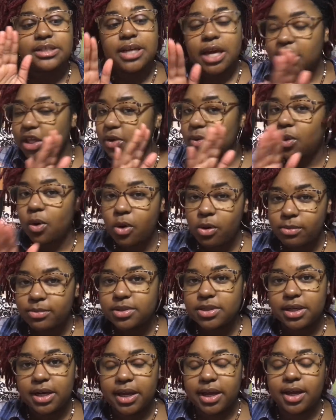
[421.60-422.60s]
take you home
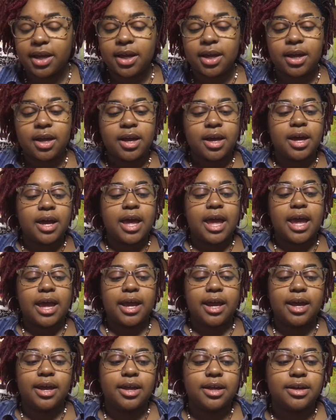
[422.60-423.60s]
today.
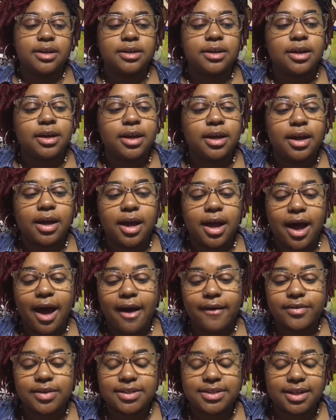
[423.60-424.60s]
And
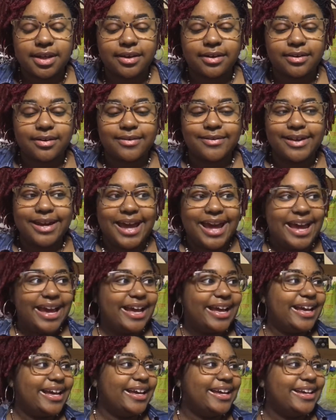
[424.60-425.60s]
I was like,
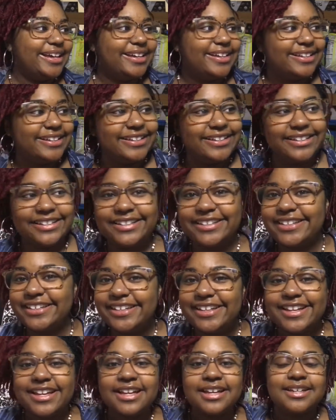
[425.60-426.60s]
okay.
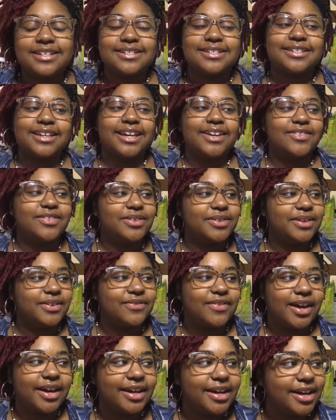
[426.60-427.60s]
She was like,
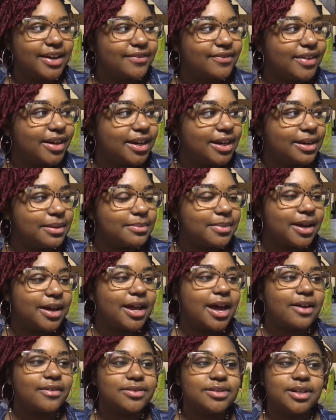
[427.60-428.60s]
if I can't find
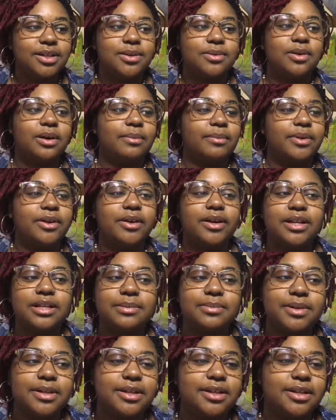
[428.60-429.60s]
anybody, I'll take you home. You don't need
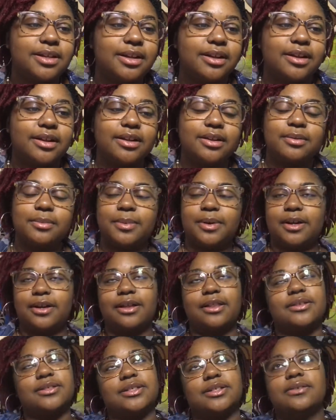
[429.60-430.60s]
to be kidding. And
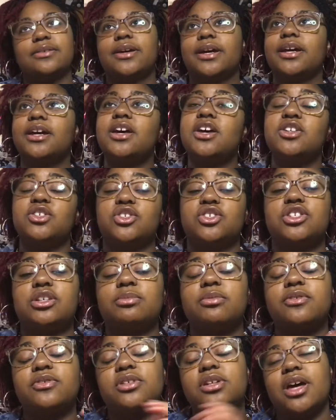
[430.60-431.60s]
I was like, okay. So she took
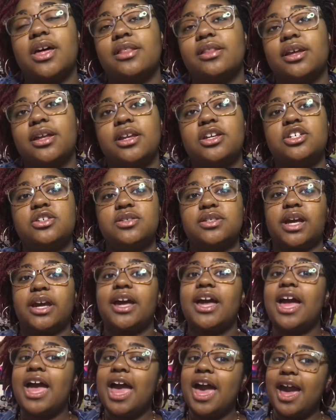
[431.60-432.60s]
me over to the other lady. She was
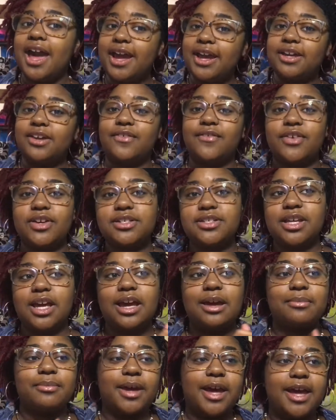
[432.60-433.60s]
like, hey, your first
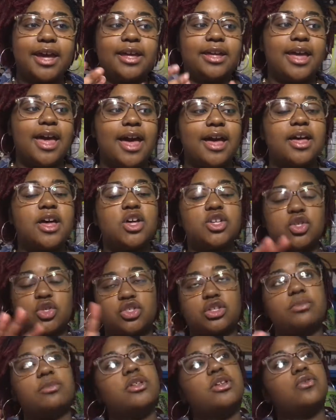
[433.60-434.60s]
time. Hey, yeah. She
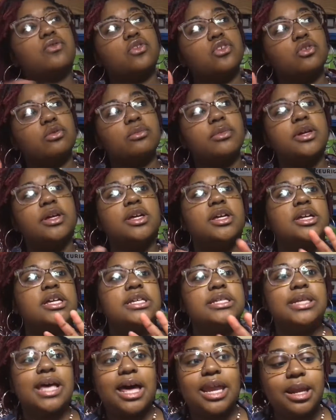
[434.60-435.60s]
took me in the room,
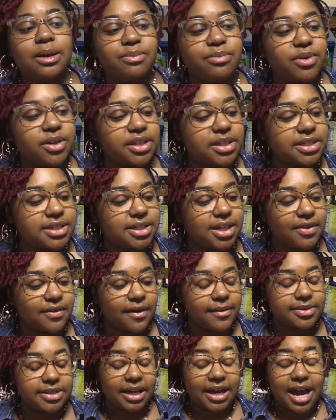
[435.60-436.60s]
signed up for this stuff.
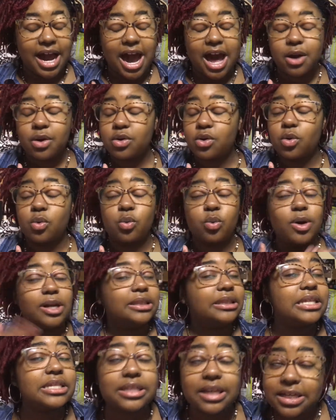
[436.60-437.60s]
I was like, I don't know
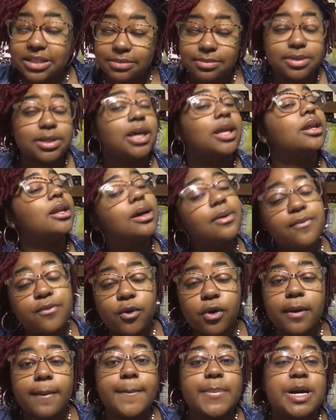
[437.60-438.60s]
what this is I'm signing up
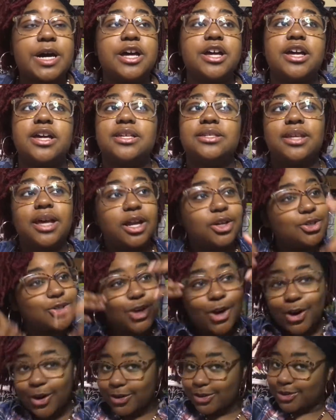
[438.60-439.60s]
for, but it's at
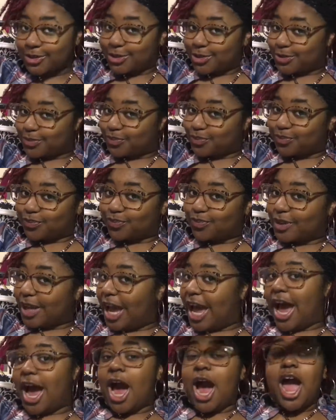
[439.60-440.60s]
church.
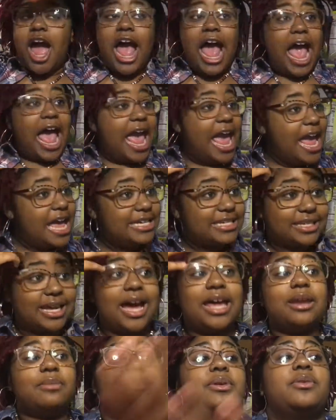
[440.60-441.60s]
It's
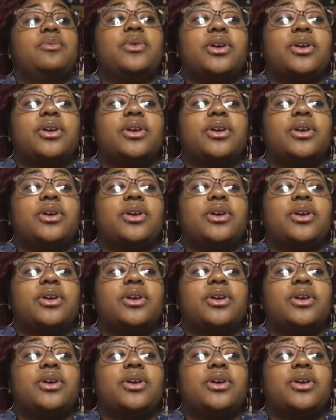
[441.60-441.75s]
got to be